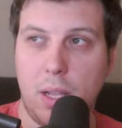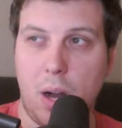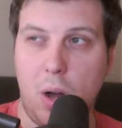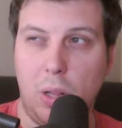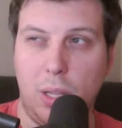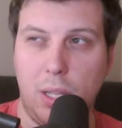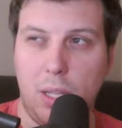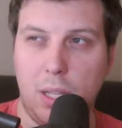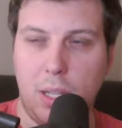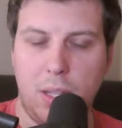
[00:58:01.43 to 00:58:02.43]
are
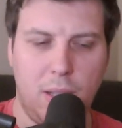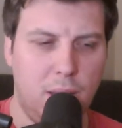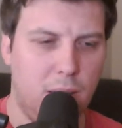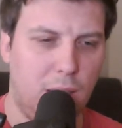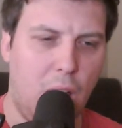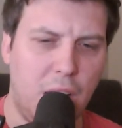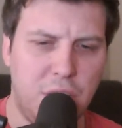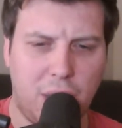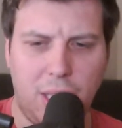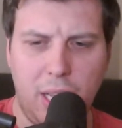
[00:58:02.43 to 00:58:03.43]

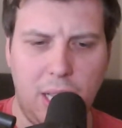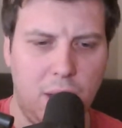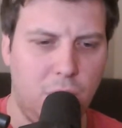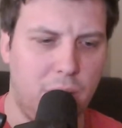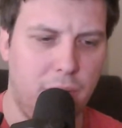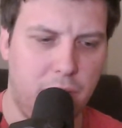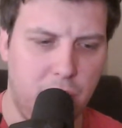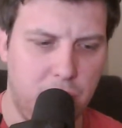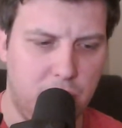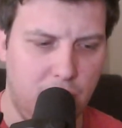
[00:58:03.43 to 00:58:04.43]
logically a little
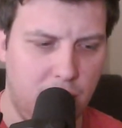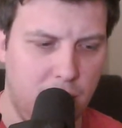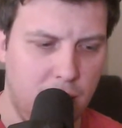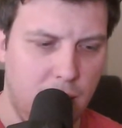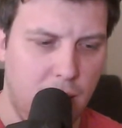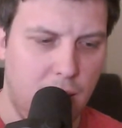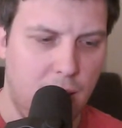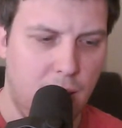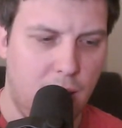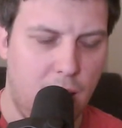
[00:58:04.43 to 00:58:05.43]
confusing,
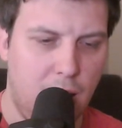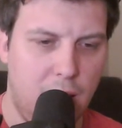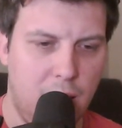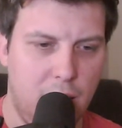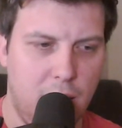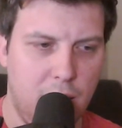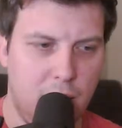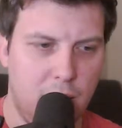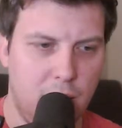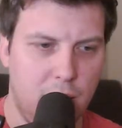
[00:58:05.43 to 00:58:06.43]
and he
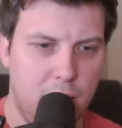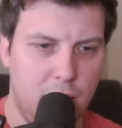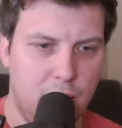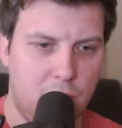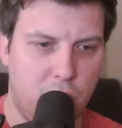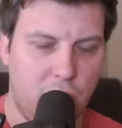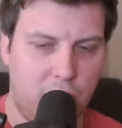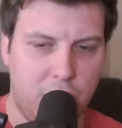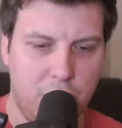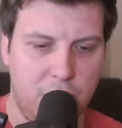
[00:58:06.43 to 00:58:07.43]

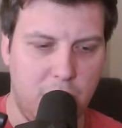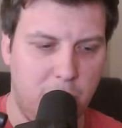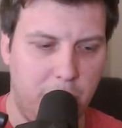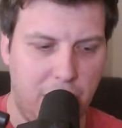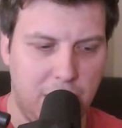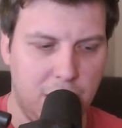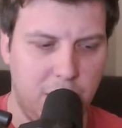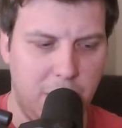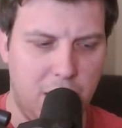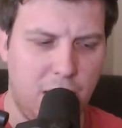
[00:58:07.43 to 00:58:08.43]
structures them or bases
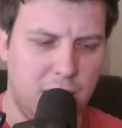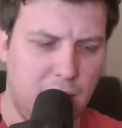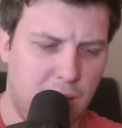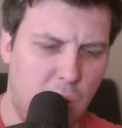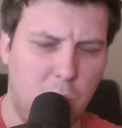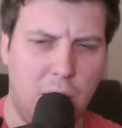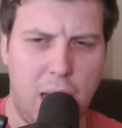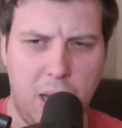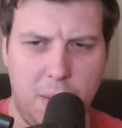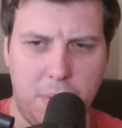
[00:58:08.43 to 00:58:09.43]
them in things that don't
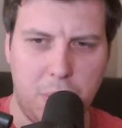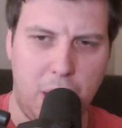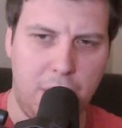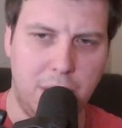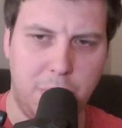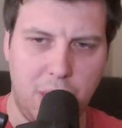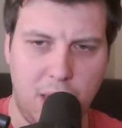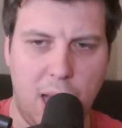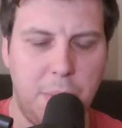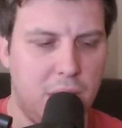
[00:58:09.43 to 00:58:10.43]
line up throughout his piece.
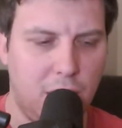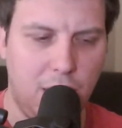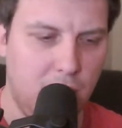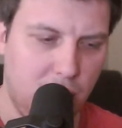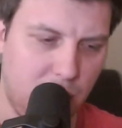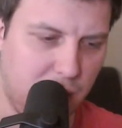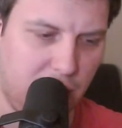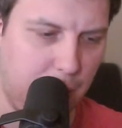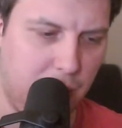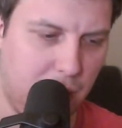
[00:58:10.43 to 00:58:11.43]
I'm just a little
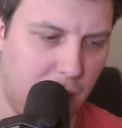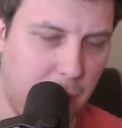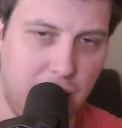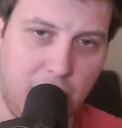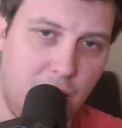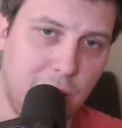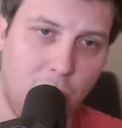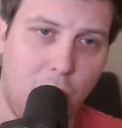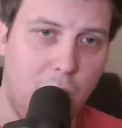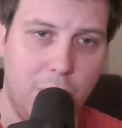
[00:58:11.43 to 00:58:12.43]
skeptical. I'm not saying he's
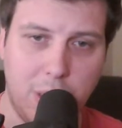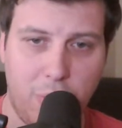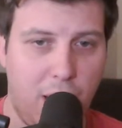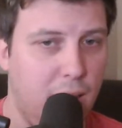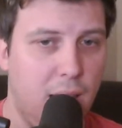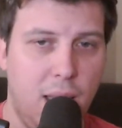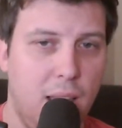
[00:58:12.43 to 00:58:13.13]
wrong or he's right.